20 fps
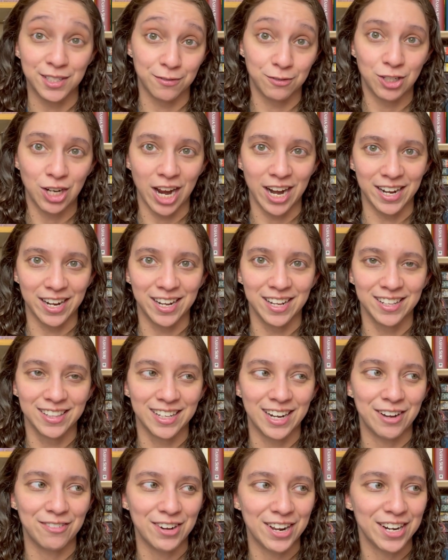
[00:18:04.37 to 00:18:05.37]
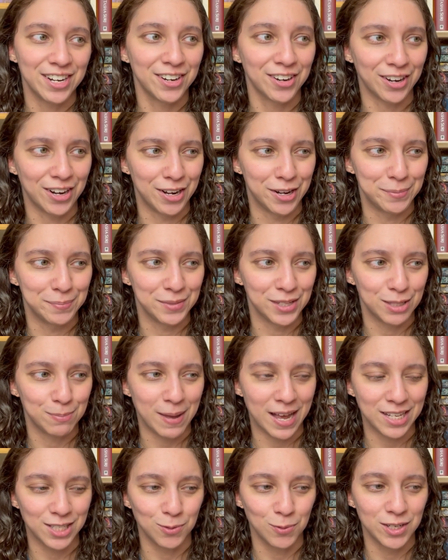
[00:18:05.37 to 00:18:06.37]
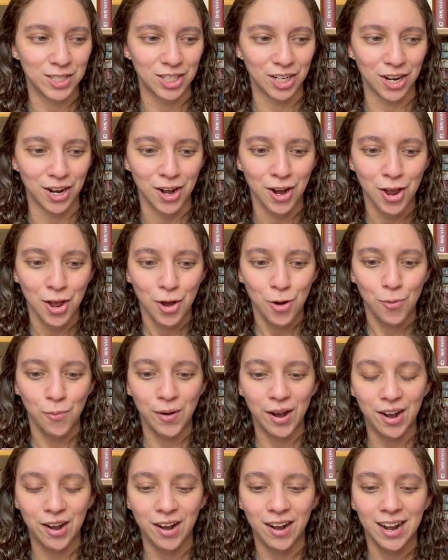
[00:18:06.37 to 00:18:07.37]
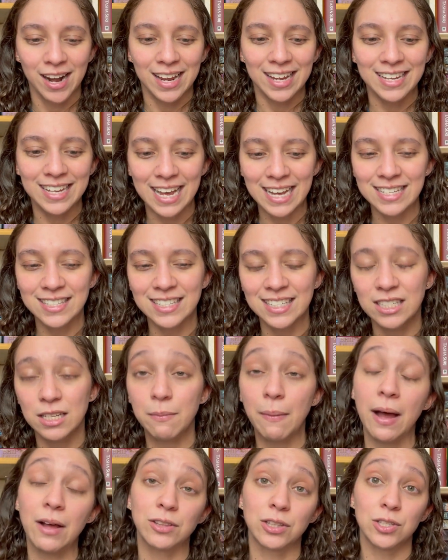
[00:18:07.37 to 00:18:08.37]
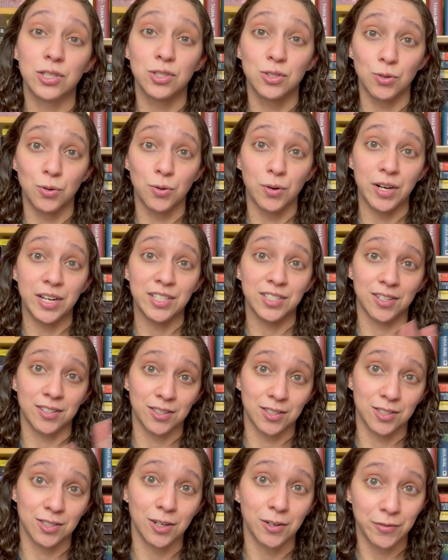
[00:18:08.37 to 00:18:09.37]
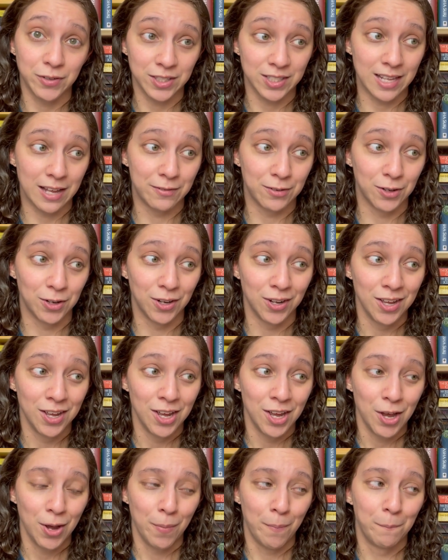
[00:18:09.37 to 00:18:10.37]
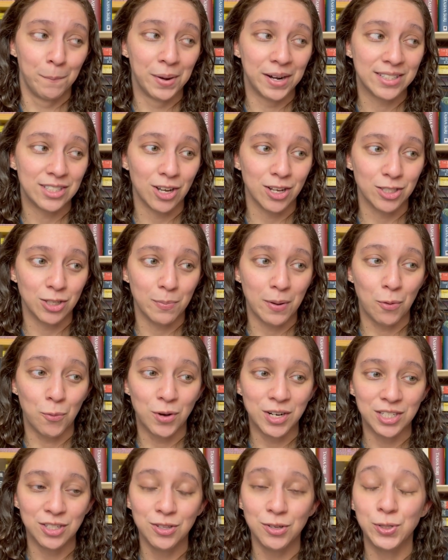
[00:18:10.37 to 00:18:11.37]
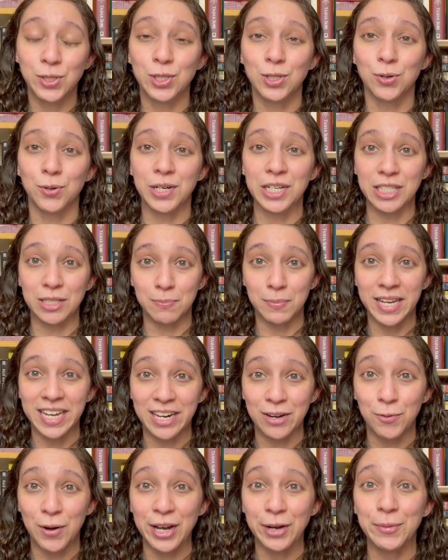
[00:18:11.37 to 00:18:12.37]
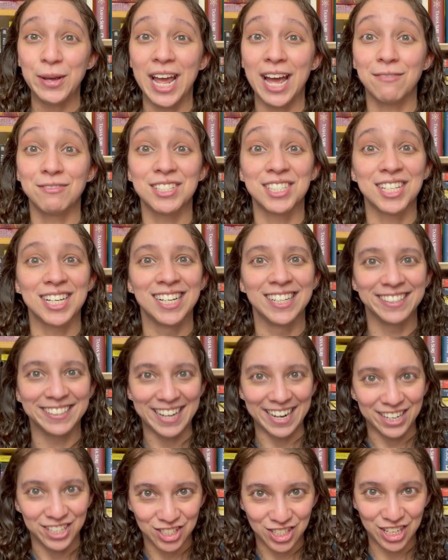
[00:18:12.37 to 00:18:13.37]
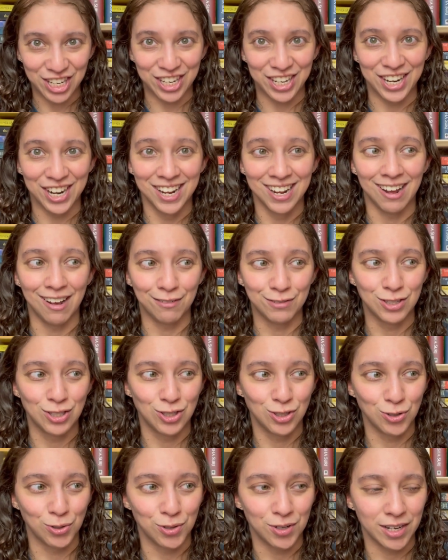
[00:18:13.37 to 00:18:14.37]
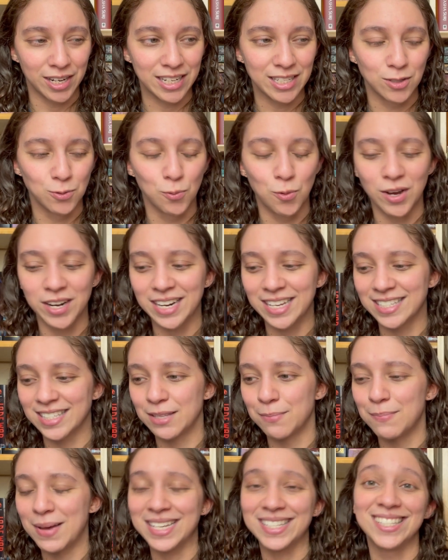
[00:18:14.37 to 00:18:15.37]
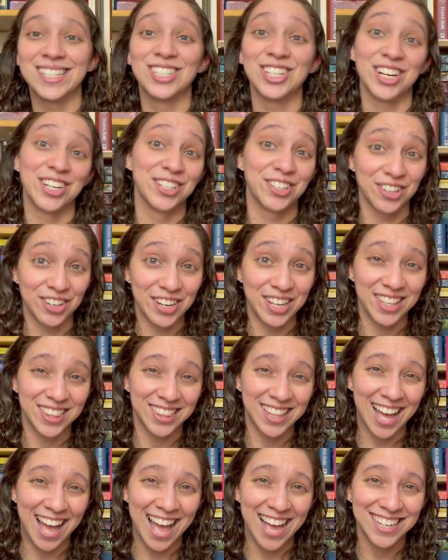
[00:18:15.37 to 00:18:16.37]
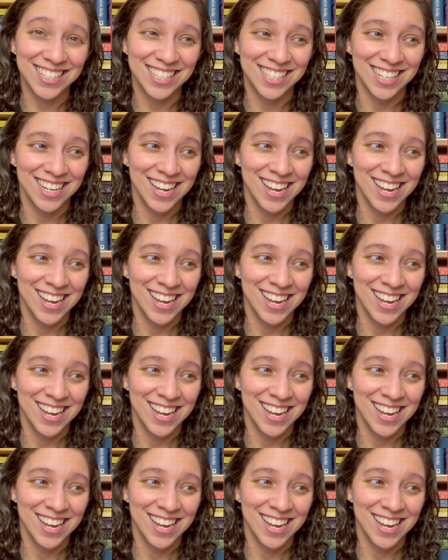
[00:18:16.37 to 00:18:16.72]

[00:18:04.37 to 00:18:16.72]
of China that I read this past winter, where, yes, it's about the stories on the surface level, but it's also about what do those stories mean? Why do we have this collection of stories? What is the message underneath that?